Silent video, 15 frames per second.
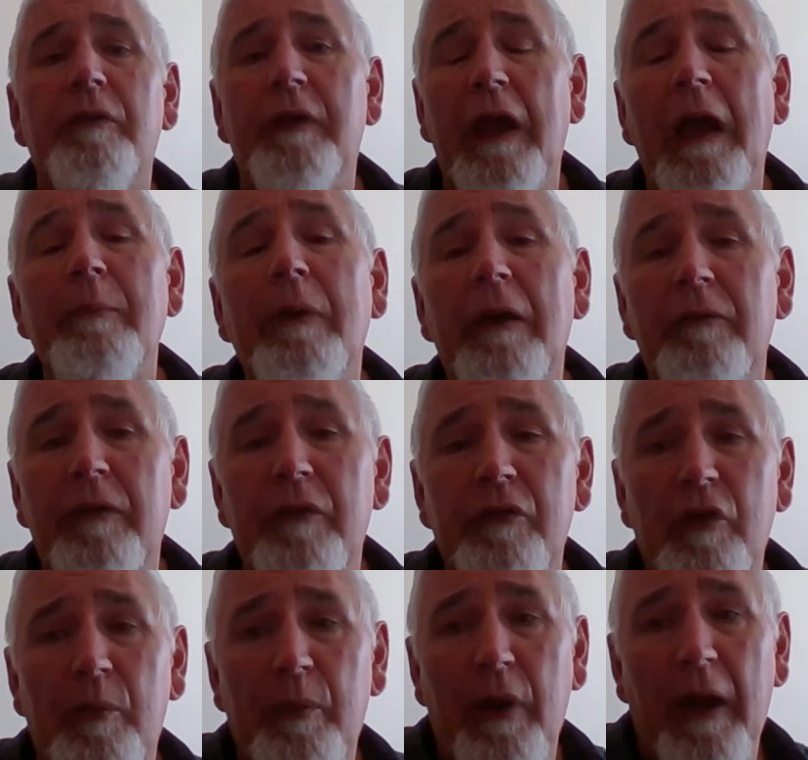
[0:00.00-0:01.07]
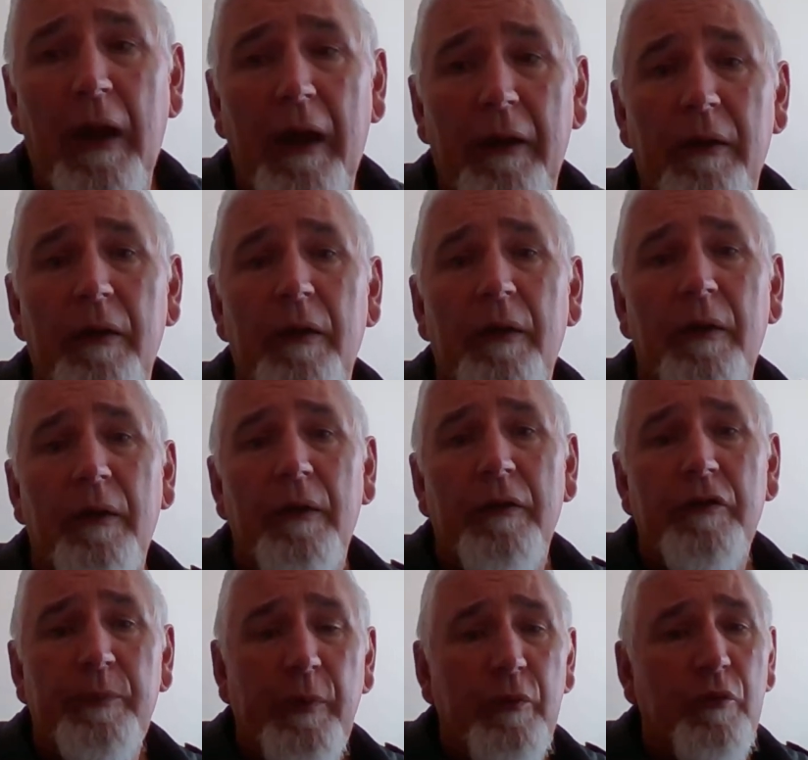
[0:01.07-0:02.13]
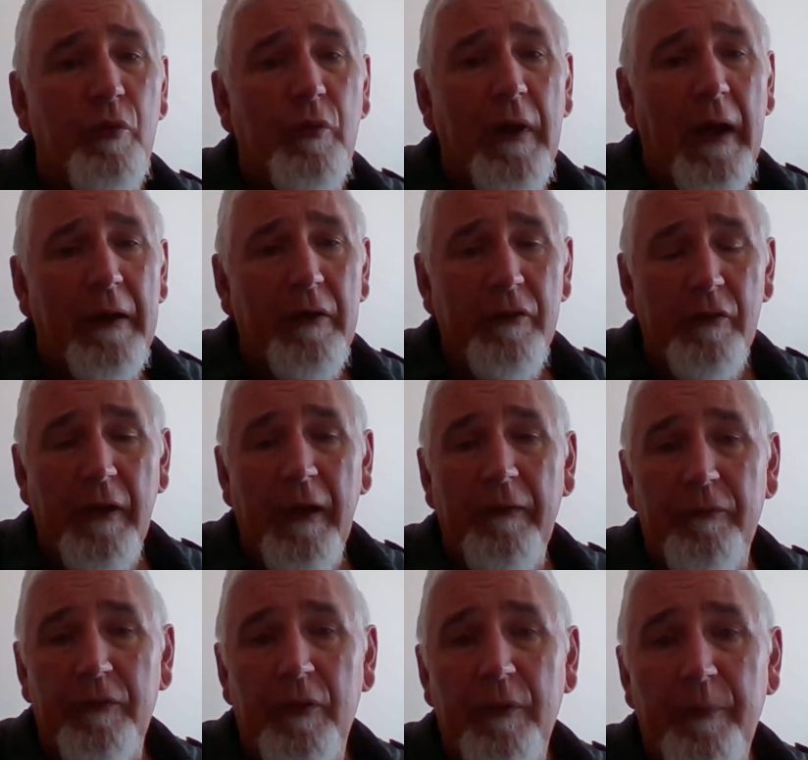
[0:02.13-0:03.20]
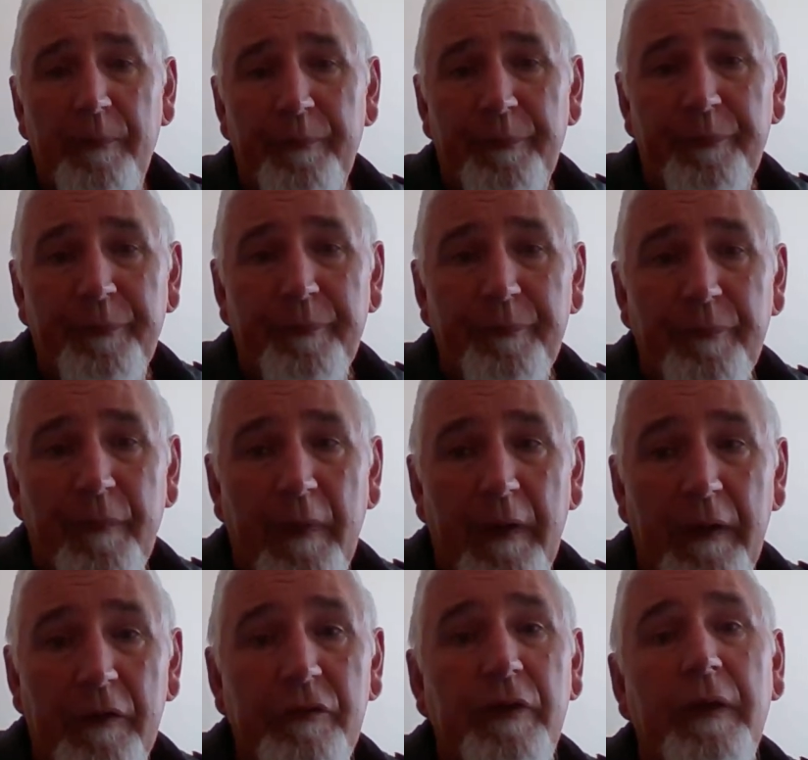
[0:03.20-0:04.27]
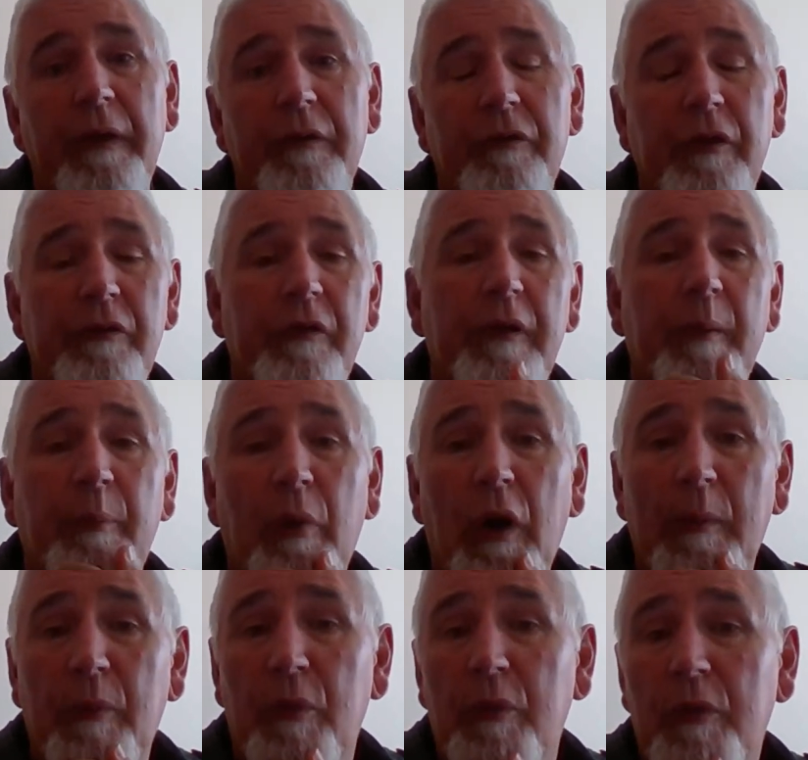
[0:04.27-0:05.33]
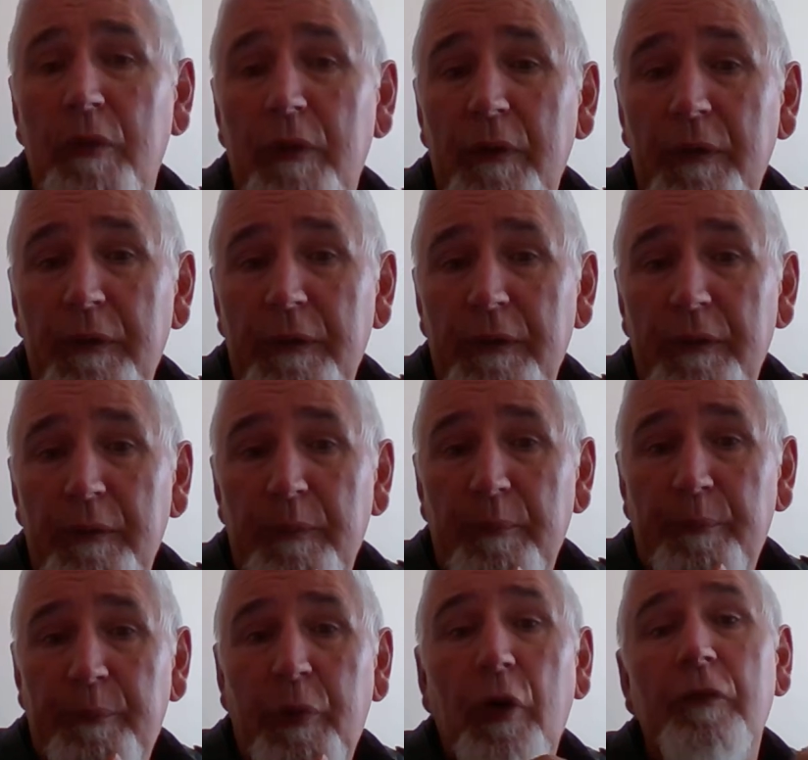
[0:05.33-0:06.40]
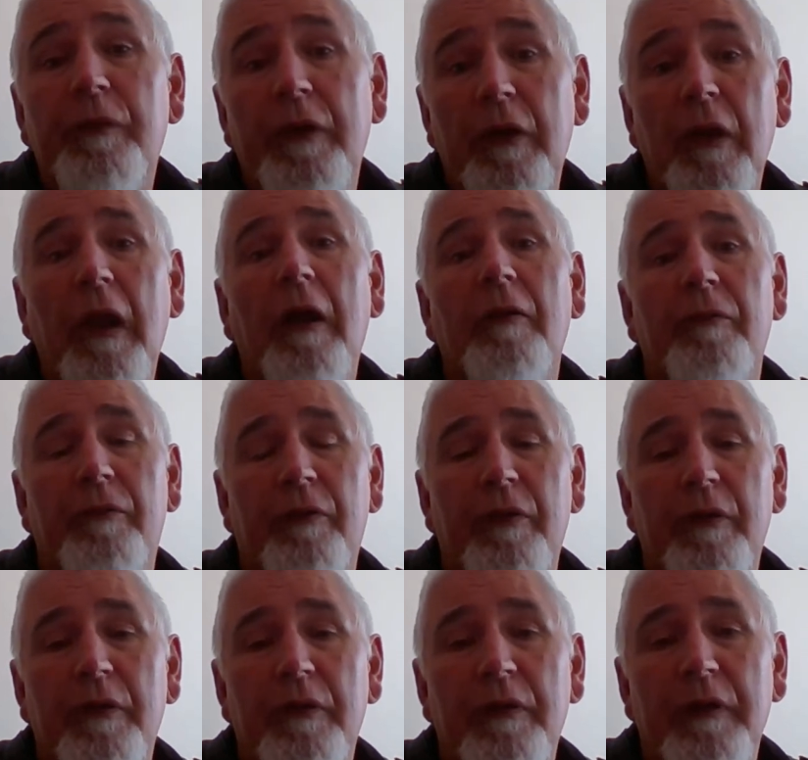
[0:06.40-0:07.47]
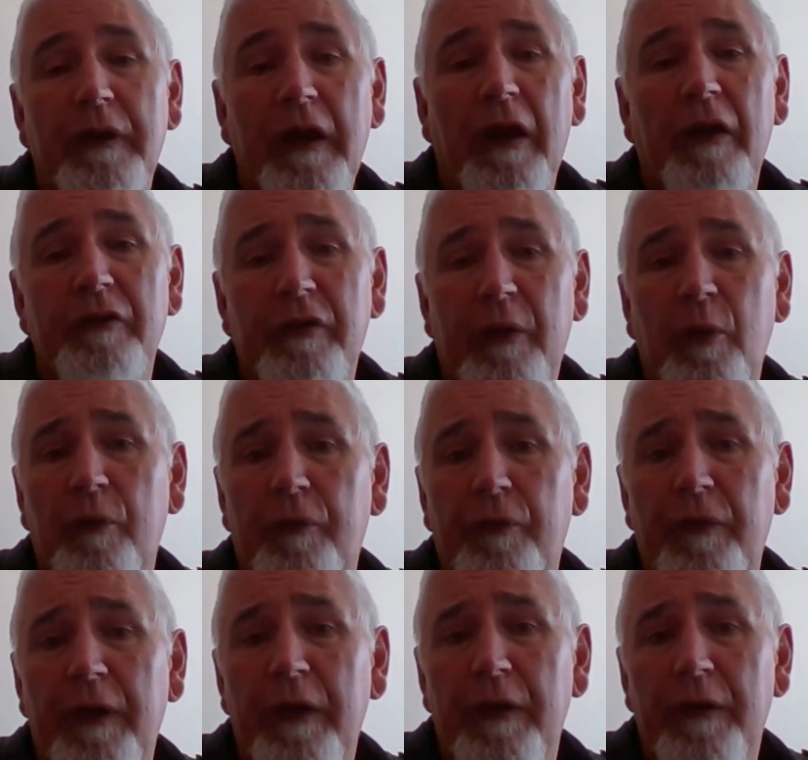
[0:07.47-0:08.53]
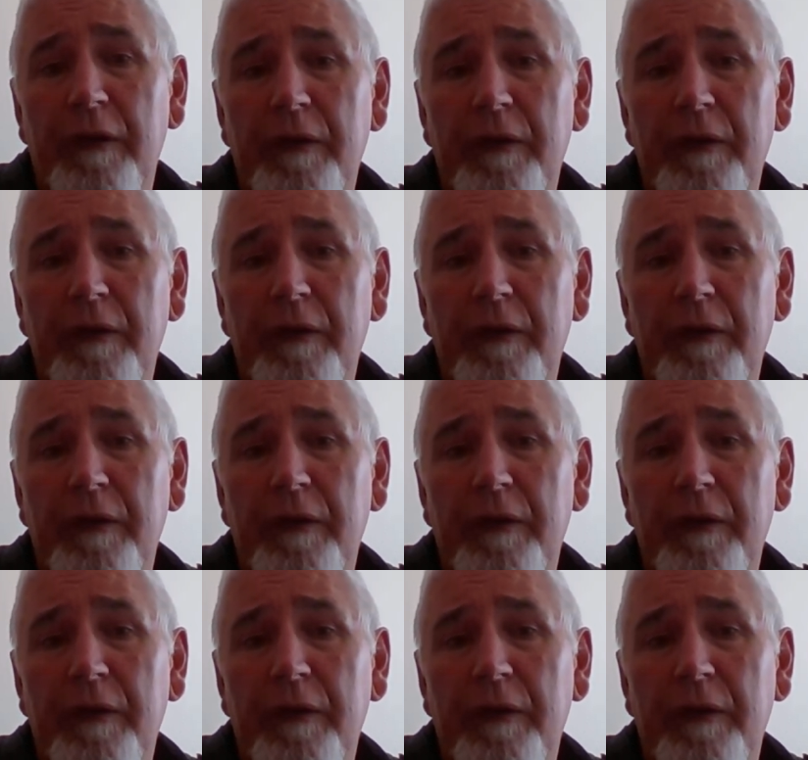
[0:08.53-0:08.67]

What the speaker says: came and lived inside my heart, spiritual darkness left. You see, it says in the Bible, perfect love casts out all fear.